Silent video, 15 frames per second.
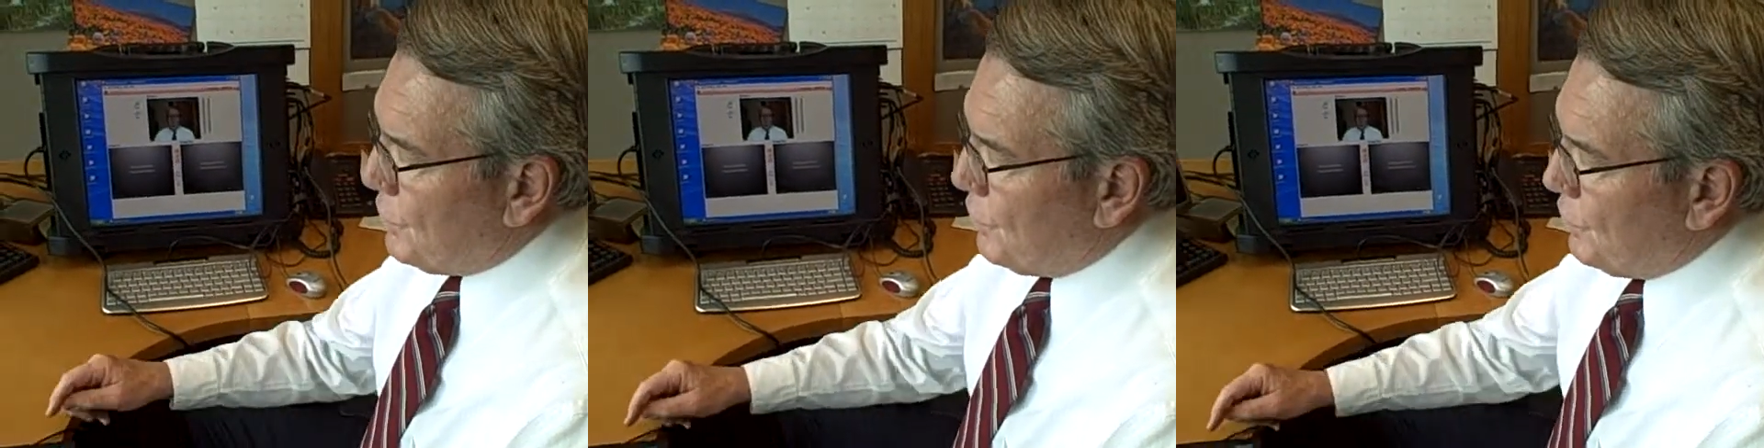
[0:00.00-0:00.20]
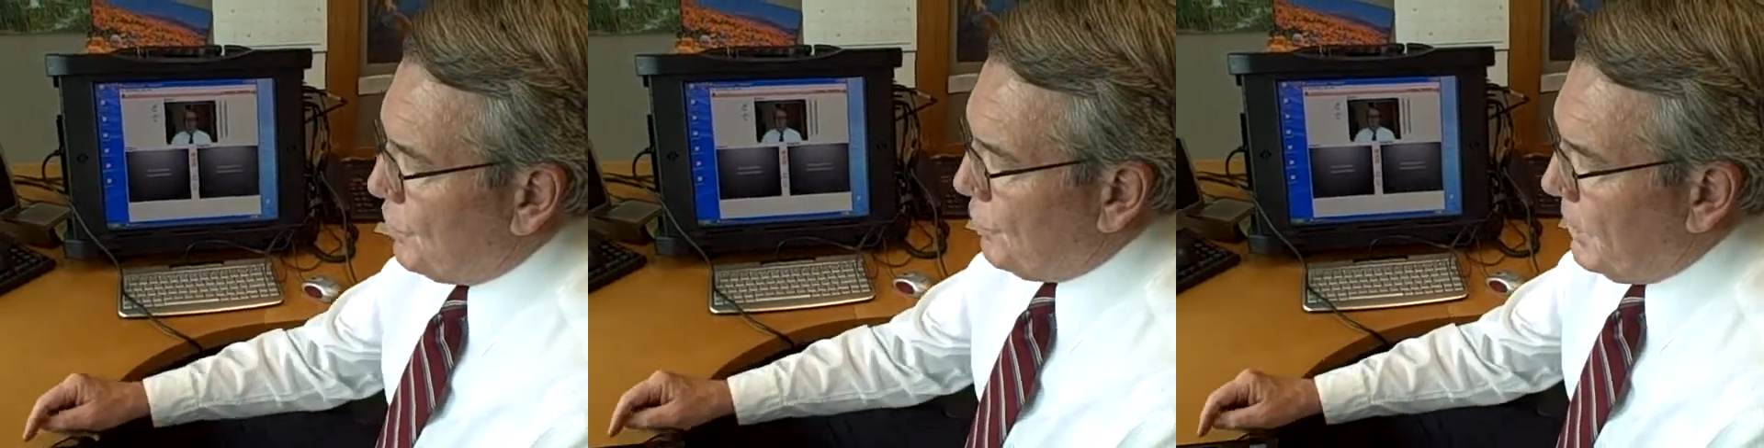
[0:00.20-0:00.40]

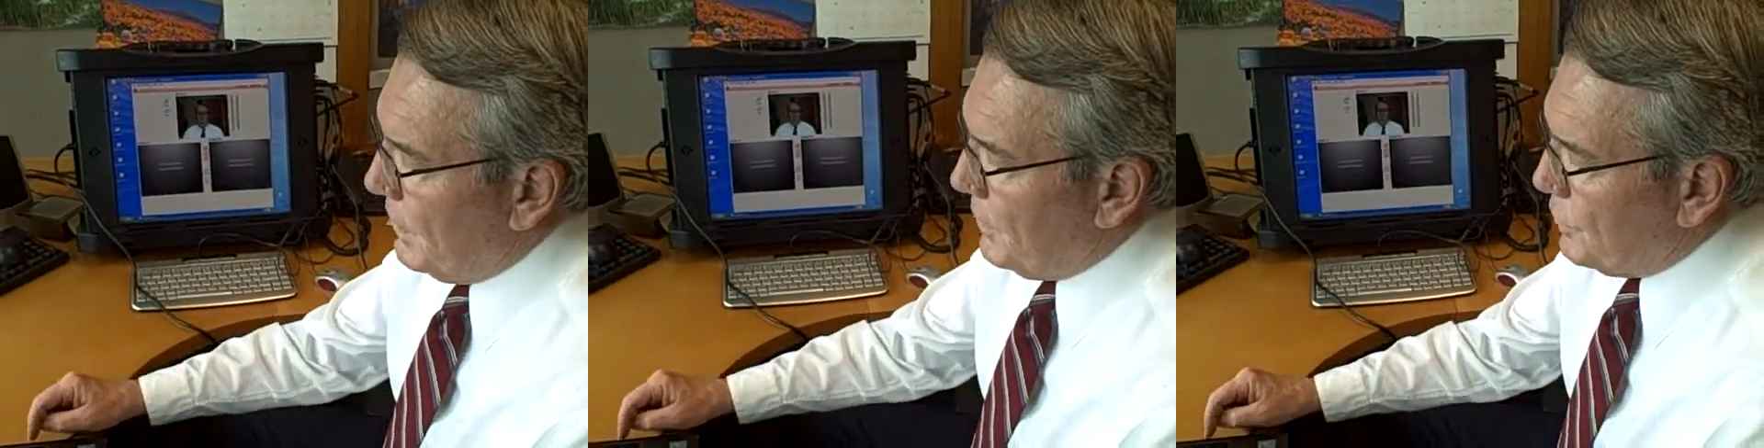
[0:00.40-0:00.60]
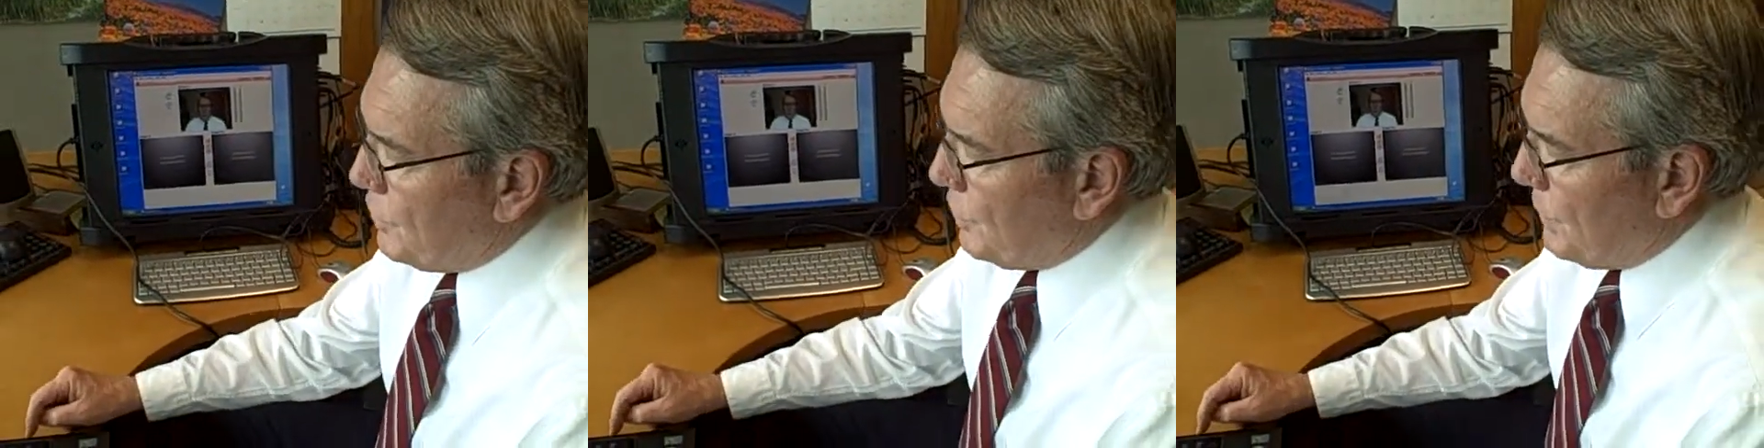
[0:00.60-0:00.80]
to an
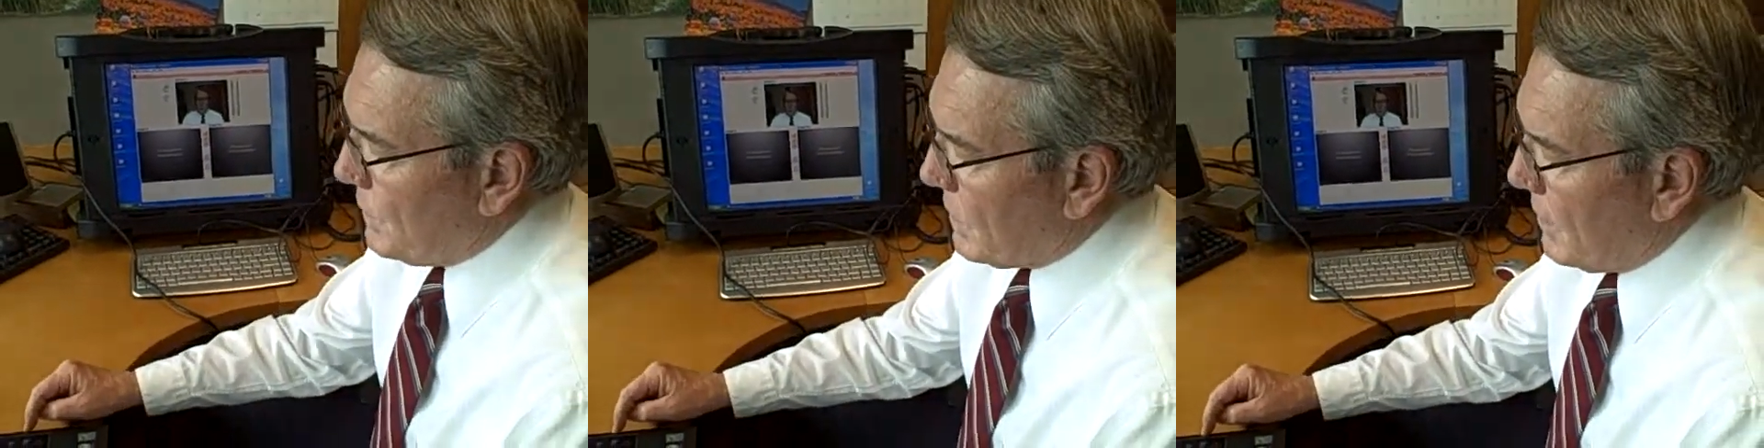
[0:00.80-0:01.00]
insurance